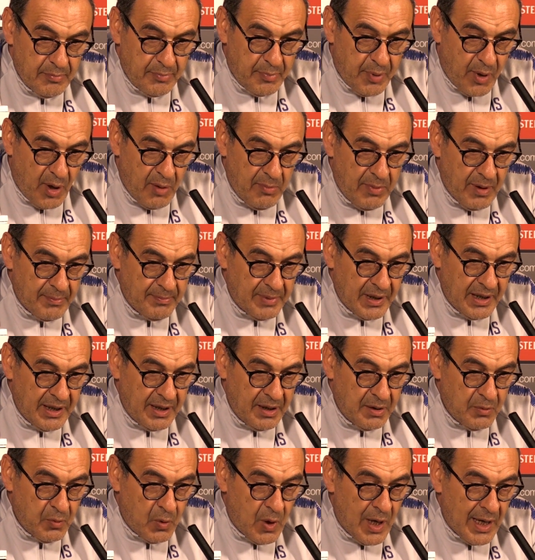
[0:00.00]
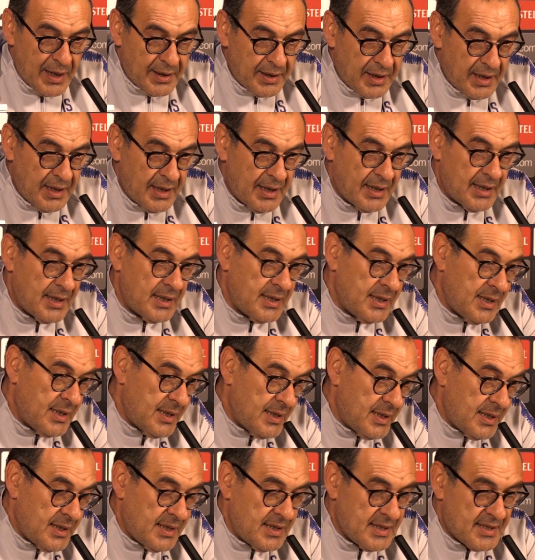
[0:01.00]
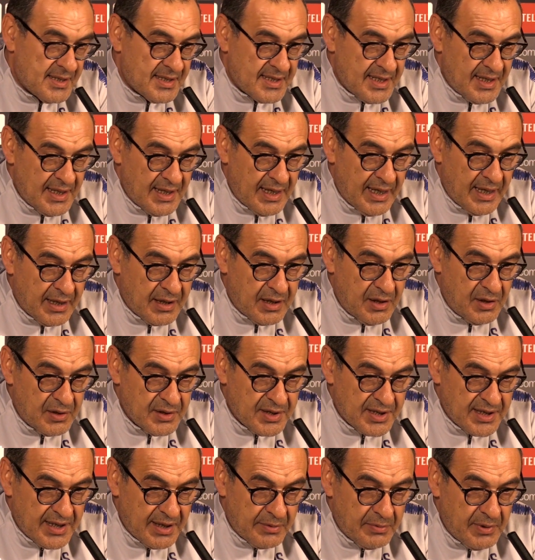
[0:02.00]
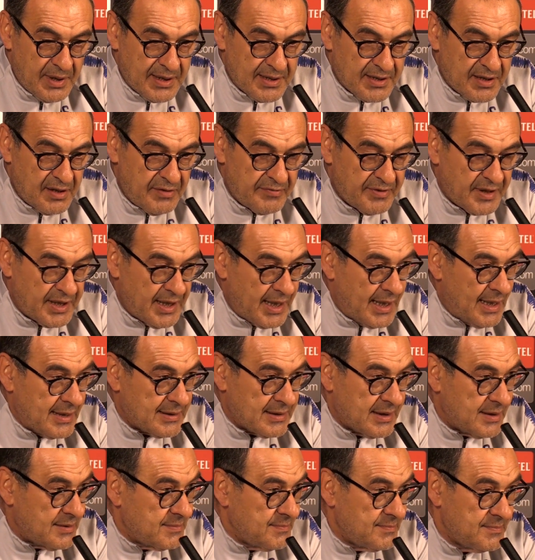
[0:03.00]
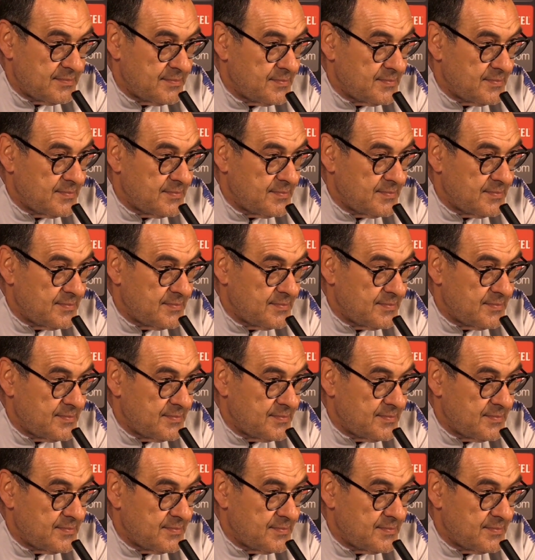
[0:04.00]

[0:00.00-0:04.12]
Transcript: Probably one uh, is a consequence of the other.